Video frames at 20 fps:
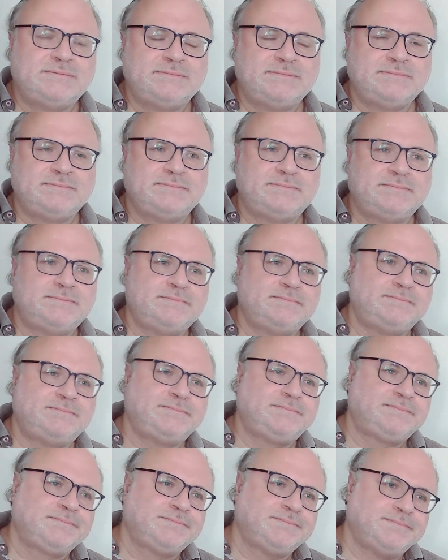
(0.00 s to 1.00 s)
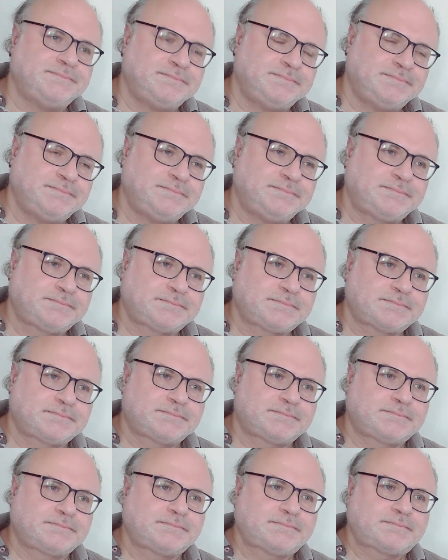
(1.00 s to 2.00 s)

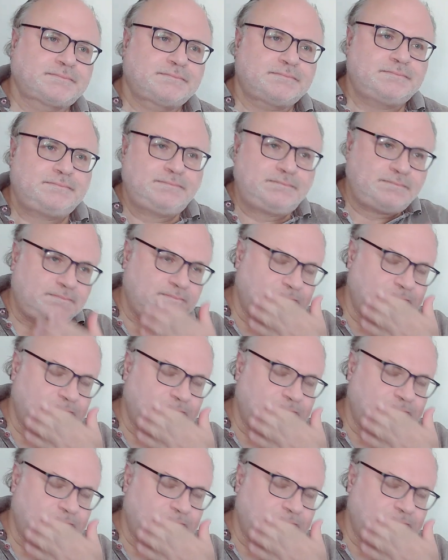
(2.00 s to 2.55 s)
(no one is talking)